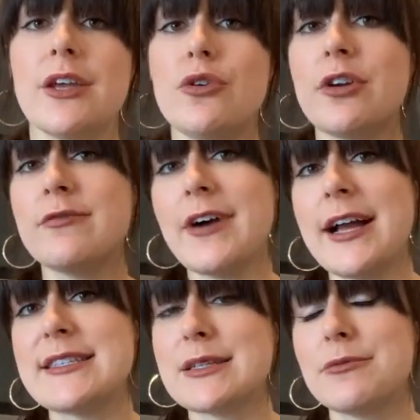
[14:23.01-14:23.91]
you can
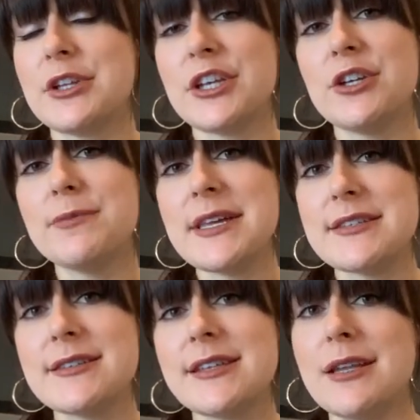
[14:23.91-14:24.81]
find some really cute
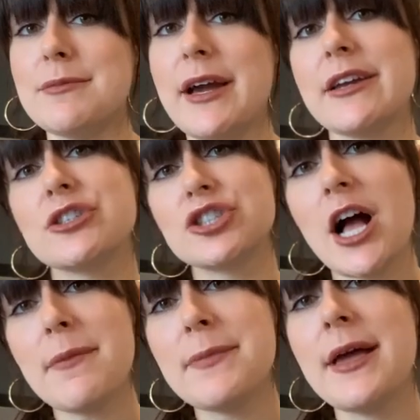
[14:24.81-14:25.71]
pieces in my
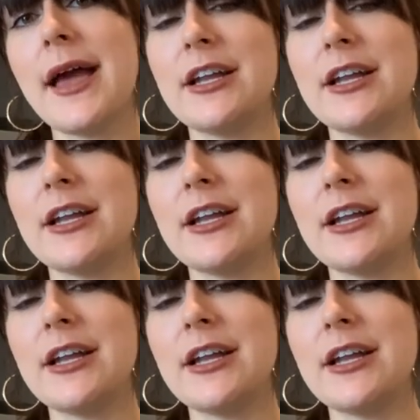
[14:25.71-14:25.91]
shop.